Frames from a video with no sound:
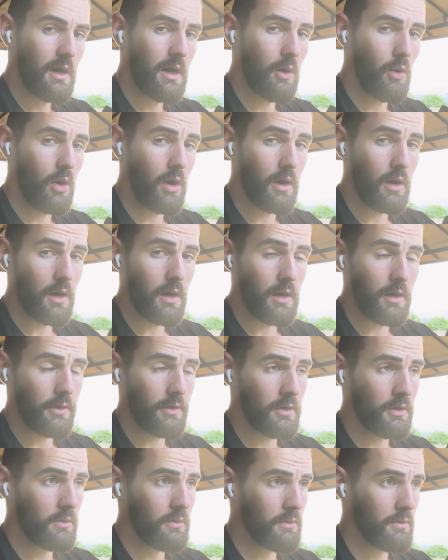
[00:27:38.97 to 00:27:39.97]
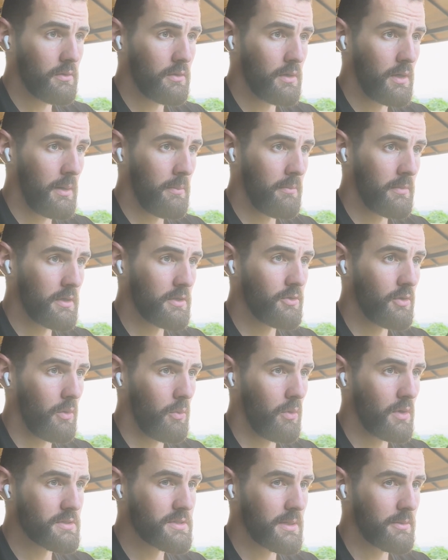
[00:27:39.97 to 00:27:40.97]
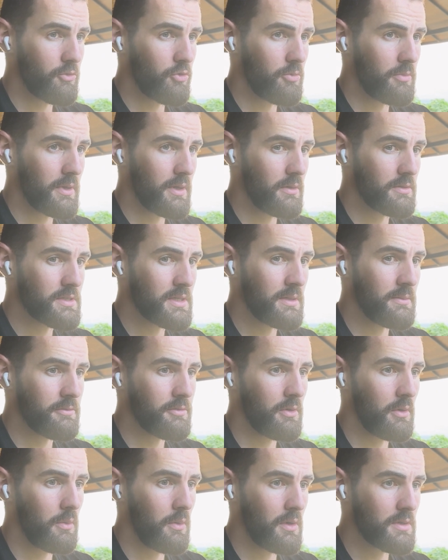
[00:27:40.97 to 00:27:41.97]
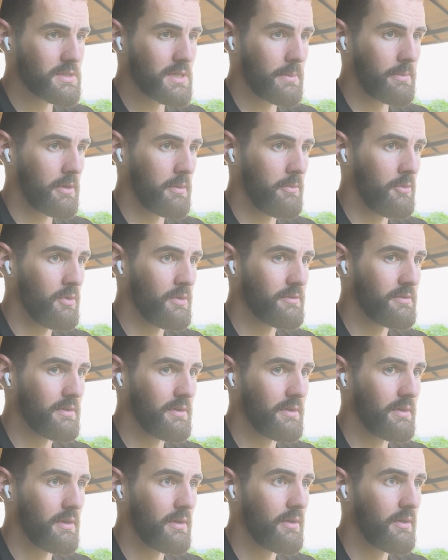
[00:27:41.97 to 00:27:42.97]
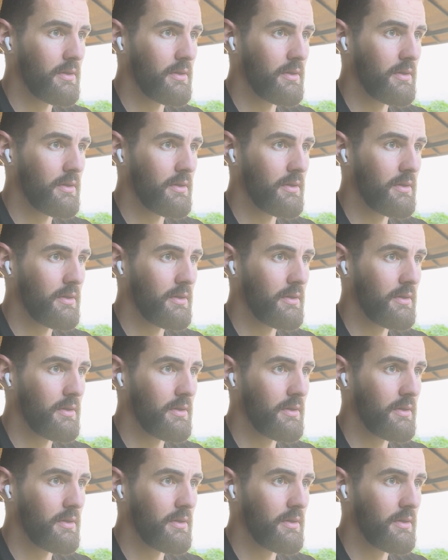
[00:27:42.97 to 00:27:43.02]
or, uh, you know, I'm gonna do a WhatsApp group, but I'll send them to a WhatsApp community.